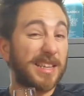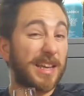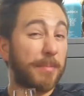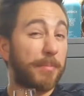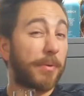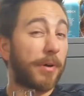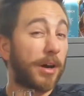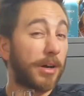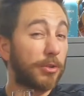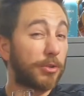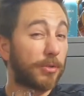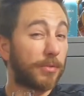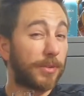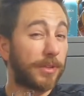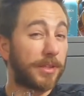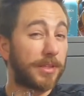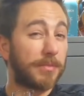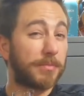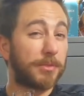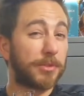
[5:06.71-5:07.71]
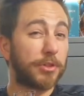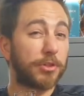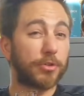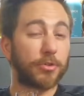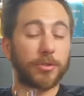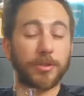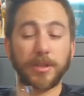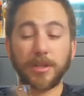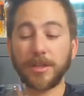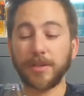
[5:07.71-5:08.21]
a part of it is
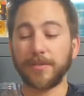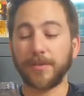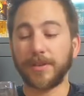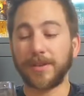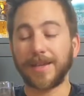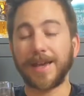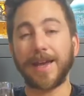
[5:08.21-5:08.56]
matured, and even